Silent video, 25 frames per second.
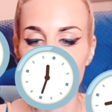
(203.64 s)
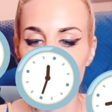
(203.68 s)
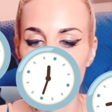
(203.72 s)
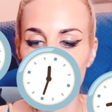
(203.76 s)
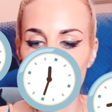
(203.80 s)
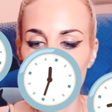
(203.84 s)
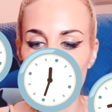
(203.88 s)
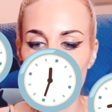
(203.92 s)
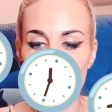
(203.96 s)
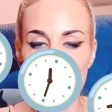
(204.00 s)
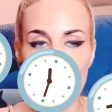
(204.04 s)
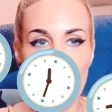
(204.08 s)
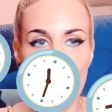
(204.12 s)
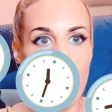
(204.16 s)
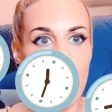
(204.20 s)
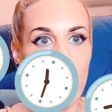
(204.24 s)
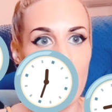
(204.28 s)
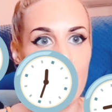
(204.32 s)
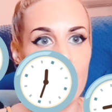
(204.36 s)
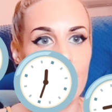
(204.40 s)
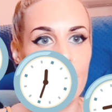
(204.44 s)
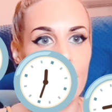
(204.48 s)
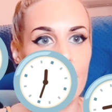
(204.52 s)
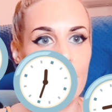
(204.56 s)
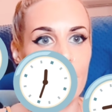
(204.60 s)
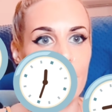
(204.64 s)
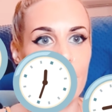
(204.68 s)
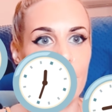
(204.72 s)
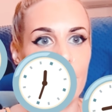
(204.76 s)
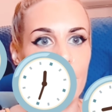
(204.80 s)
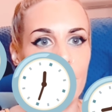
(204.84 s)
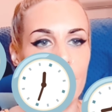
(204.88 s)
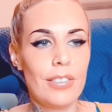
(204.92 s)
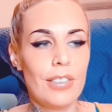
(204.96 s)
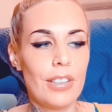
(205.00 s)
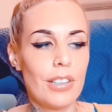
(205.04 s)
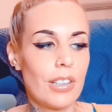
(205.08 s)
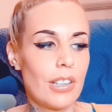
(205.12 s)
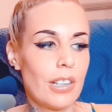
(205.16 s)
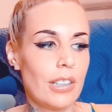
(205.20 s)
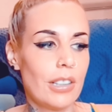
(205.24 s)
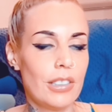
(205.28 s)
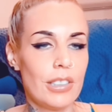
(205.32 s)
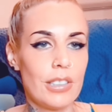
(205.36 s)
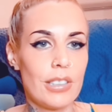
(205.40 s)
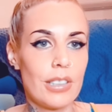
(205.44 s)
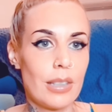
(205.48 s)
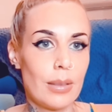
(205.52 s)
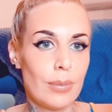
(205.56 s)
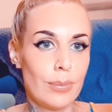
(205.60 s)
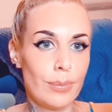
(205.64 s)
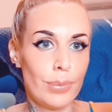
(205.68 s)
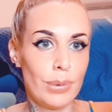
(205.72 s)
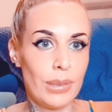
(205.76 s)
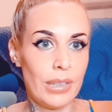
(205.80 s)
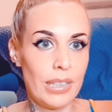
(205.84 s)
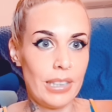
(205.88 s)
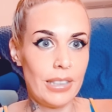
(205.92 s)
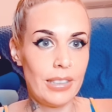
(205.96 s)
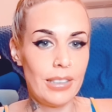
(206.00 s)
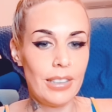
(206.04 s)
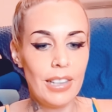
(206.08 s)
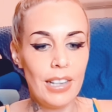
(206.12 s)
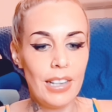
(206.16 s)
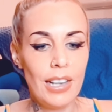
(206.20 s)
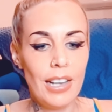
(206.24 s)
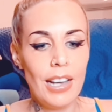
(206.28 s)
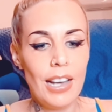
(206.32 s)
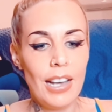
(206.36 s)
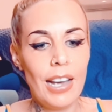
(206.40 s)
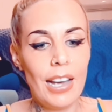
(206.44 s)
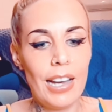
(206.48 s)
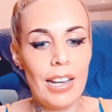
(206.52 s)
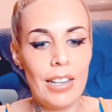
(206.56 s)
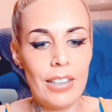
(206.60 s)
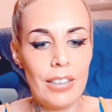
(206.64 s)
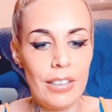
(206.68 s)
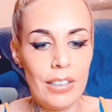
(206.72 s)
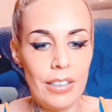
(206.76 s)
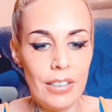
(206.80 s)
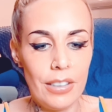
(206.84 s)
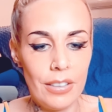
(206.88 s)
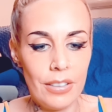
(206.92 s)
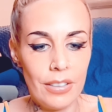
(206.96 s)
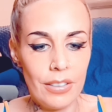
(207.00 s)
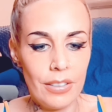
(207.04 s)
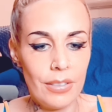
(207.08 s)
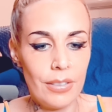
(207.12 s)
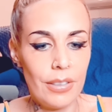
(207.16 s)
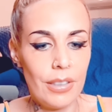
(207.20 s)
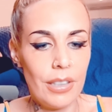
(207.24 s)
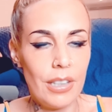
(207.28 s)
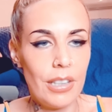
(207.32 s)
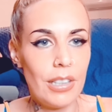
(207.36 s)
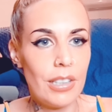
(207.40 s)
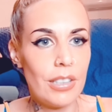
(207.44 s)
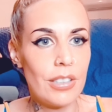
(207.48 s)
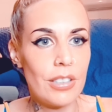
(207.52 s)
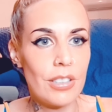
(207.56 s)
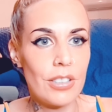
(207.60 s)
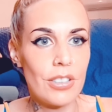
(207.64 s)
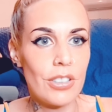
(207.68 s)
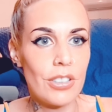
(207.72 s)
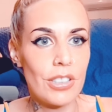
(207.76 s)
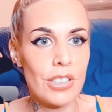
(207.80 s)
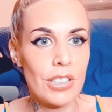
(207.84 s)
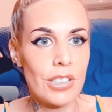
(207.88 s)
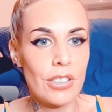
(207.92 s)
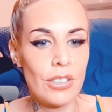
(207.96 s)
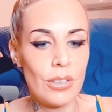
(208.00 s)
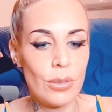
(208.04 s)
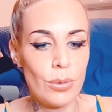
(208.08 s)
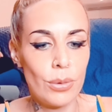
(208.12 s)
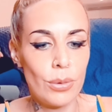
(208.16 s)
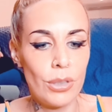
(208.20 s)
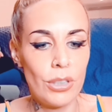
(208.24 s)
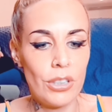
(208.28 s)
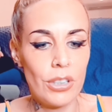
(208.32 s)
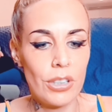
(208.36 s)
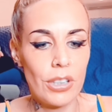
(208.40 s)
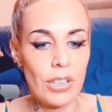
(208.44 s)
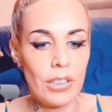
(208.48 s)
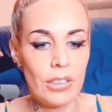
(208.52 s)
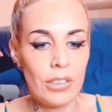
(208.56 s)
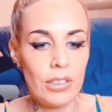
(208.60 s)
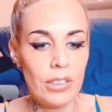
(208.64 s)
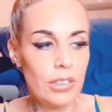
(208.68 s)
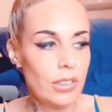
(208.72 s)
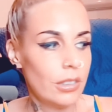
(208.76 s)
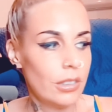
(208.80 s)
dry, then the colors can bleed, and then it's just going to ruin your colors.